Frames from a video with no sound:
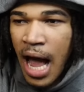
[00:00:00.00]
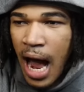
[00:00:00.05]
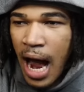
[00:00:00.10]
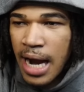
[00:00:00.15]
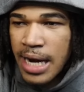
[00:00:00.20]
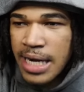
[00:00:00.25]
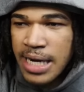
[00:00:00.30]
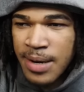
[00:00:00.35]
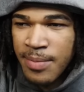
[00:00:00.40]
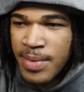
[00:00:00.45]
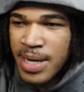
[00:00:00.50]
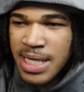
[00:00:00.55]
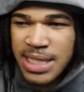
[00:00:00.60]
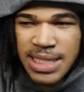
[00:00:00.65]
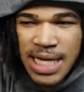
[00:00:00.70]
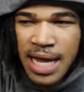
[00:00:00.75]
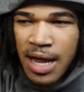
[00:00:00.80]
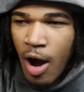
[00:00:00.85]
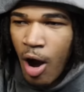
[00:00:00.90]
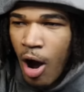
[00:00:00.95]
I needed me to
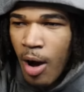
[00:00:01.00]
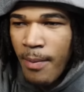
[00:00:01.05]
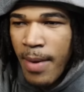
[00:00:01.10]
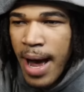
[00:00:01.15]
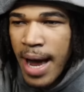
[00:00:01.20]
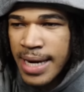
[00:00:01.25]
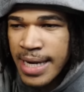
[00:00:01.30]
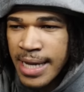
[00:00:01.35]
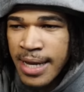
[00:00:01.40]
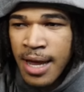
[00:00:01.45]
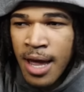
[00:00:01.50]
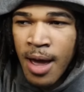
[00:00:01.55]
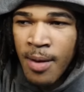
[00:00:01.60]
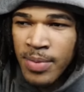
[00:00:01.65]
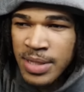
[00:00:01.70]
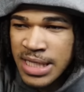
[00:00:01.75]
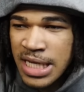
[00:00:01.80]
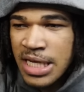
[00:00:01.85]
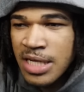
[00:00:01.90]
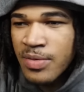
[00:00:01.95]
say on my dick,
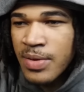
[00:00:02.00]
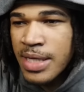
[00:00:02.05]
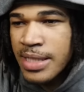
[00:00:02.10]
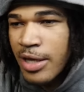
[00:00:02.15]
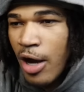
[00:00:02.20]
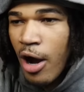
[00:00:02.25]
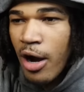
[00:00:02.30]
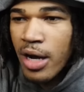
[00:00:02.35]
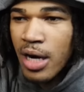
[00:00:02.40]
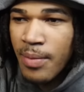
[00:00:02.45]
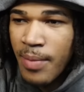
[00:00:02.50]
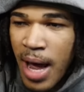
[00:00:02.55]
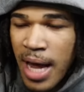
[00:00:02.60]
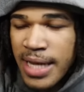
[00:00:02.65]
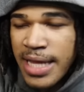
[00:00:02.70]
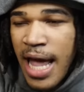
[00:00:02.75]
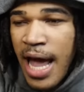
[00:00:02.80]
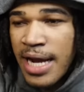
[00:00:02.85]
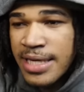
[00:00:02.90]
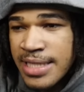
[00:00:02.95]
but since we talking about
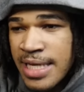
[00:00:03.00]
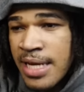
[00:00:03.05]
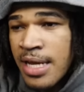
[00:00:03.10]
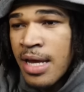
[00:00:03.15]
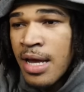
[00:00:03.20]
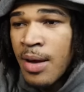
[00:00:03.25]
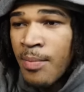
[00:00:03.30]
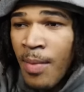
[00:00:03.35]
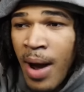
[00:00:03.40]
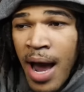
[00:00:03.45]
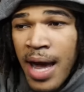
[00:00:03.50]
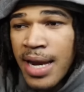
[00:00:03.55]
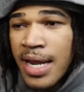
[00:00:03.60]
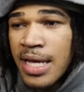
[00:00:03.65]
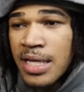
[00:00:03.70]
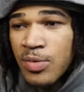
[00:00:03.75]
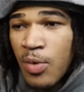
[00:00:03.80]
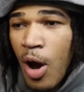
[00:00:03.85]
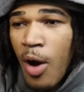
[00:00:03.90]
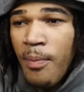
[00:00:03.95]
that shit, might
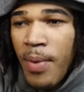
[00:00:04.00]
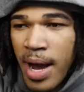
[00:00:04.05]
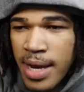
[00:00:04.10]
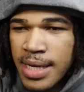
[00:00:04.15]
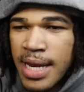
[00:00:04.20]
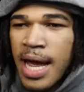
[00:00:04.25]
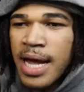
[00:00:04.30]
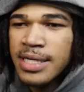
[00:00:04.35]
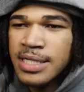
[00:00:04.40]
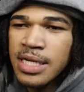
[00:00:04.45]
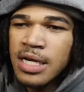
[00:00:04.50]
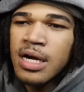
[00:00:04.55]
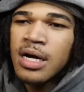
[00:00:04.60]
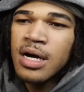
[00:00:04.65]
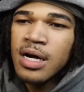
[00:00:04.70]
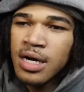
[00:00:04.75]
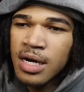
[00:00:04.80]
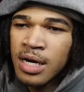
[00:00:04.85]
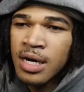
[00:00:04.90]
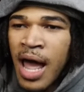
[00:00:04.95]
as well bite that shit.
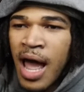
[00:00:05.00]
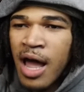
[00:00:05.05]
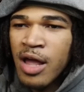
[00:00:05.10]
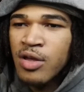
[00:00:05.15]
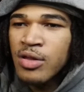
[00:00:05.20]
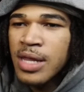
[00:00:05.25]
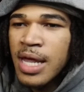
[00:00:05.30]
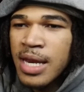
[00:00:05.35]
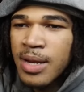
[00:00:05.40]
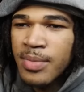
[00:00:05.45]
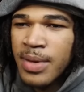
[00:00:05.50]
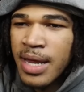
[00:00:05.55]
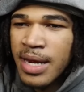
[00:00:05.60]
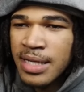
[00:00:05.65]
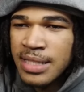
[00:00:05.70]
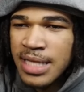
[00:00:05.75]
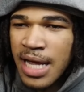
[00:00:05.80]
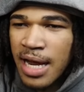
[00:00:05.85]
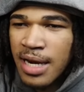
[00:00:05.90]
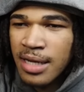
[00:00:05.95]
How you let him get
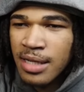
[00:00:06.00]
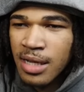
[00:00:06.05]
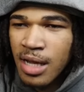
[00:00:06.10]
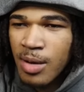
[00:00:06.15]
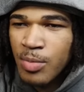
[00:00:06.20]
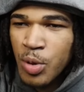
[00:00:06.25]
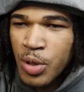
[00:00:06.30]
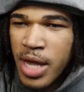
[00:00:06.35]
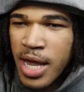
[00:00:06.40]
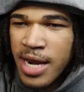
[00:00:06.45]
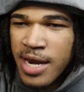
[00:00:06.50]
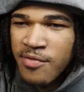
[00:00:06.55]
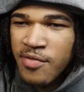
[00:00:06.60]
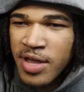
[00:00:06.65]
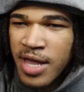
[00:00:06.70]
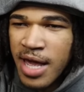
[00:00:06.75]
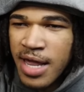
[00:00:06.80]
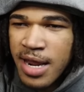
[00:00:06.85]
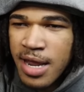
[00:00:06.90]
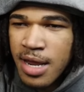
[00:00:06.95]
inside the club? You can't even
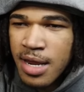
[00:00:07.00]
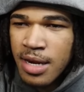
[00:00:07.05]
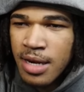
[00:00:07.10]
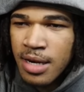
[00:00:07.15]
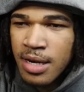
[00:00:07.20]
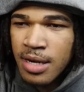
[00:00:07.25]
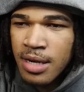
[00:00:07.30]
get in.